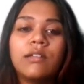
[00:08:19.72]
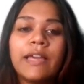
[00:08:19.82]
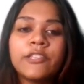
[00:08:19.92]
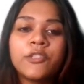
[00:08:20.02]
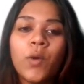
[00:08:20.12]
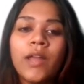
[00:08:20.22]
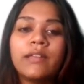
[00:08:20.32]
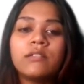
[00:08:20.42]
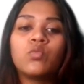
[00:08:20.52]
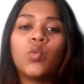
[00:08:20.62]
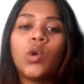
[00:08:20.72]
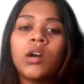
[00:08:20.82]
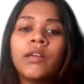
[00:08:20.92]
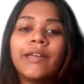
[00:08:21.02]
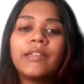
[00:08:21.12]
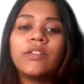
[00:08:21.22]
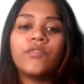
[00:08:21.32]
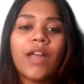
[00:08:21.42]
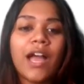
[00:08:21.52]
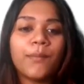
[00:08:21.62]
Next one is work getting
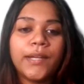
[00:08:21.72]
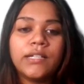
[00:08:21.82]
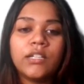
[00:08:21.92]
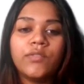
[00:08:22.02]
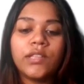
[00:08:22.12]
fragmented